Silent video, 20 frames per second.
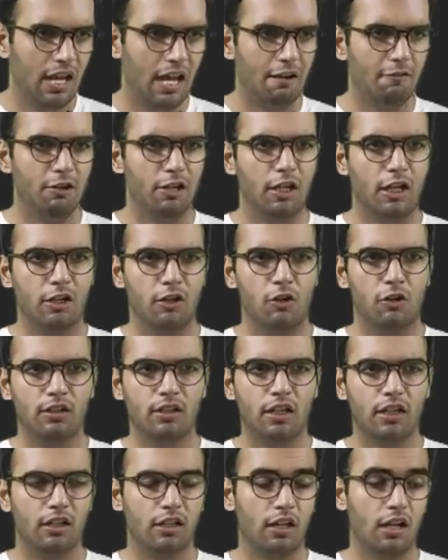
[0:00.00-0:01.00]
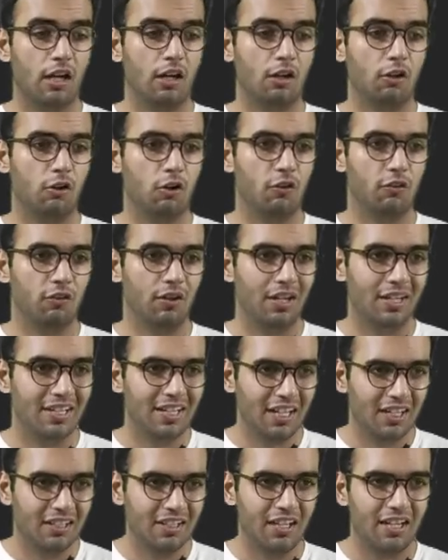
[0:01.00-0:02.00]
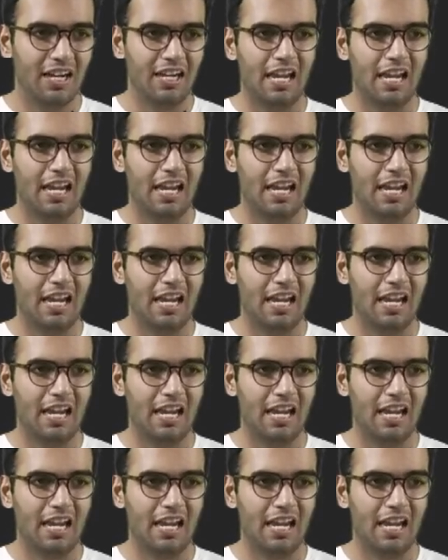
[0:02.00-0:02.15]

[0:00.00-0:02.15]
I will connect it across inductor,